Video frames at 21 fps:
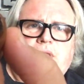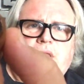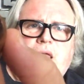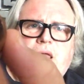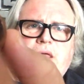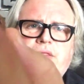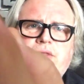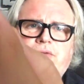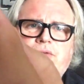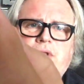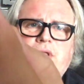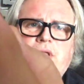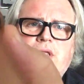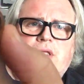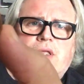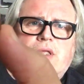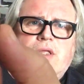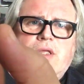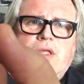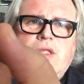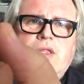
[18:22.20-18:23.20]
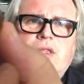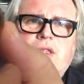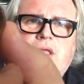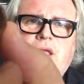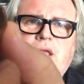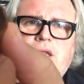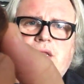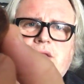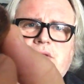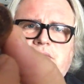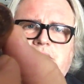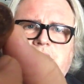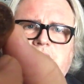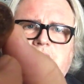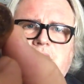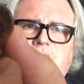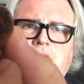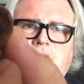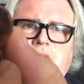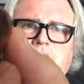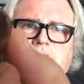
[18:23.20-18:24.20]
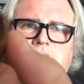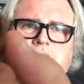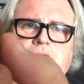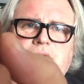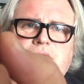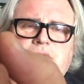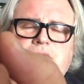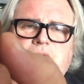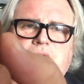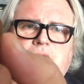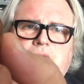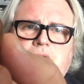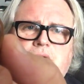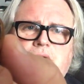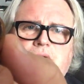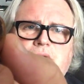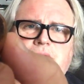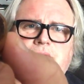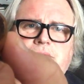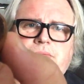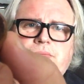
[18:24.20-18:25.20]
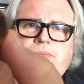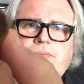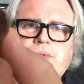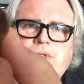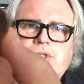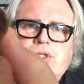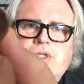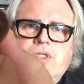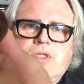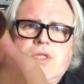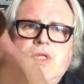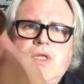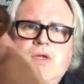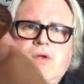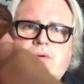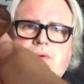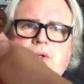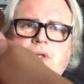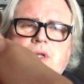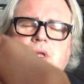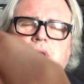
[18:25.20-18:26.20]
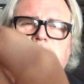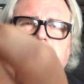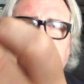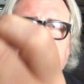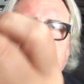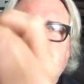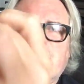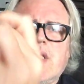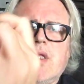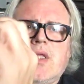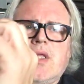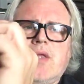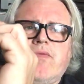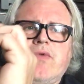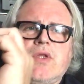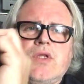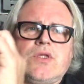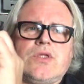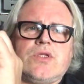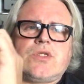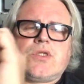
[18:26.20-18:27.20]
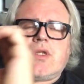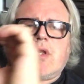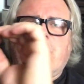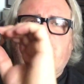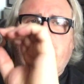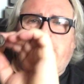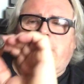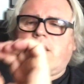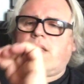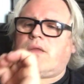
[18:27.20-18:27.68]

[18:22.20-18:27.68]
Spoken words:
gathering in the end of the cigar, which is now giving a slight